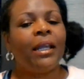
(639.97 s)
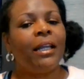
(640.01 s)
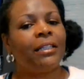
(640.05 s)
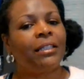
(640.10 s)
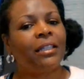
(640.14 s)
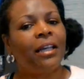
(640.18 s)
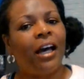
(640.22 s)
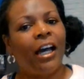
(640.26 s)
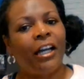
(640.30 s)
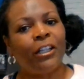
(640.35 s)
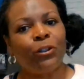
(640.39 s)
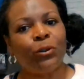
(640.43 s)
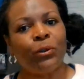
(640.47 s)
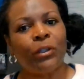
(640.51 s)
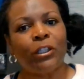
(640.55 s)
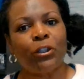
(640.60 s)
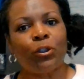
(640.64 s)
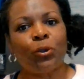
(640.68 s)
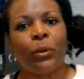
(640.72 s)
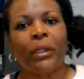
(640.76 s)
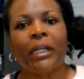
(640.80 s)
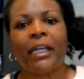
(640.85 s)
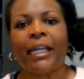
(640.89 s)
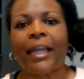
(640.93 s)
It's
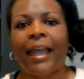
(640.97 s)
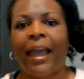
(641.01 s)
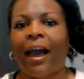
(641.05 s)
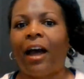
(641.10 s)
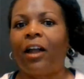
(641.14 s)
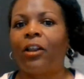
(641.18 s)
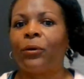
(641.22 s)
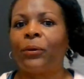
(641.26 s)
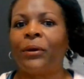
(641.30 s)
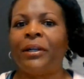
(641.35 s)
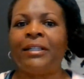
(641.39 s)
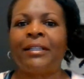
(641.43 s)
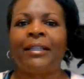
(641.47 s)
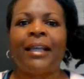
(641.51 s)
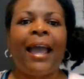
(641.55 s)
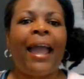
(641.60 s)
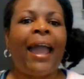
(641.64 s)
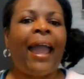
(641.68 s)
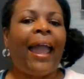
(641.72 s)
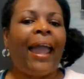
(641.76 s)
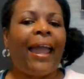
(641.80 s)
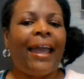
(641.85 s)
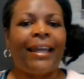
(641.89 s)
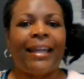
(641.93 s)
120 calories,
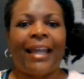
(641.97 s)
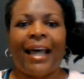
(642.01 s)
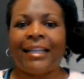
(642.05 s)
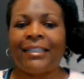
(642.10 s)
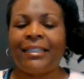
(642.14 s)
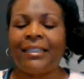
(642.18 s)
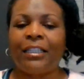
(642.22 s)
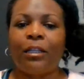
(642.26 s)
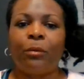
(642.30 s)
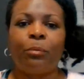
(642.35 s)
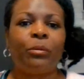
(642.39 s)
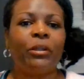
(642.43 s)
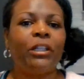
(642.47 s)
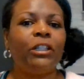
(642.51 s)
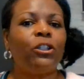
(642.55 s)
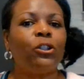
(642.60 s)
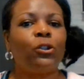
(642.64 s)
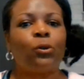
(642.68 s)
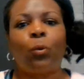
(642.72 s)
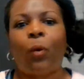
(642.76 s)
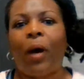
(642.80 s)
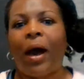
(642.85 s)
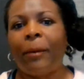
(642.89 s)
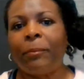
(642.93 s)
and I simply
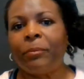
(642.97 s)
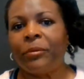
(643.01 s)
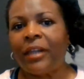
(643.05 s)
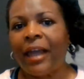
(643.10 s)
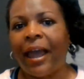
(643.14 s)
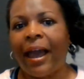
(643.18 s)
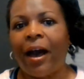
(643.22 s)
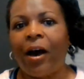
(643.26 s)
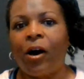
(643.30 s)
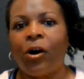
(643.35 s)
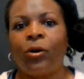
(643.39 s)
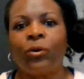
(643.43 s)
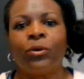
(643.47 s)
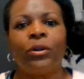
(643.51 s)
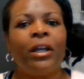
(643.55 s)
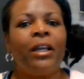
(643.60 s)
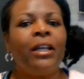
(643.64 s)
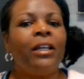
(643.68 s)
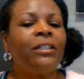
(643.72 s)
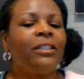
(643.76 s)
swapped out